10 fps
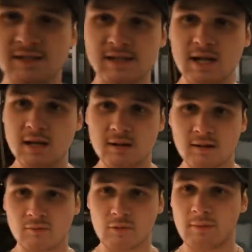
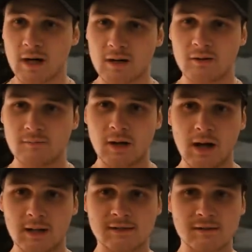sneaker and we're about to
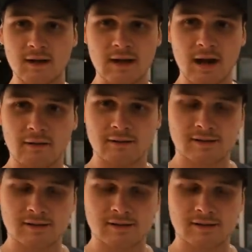unbox it right now.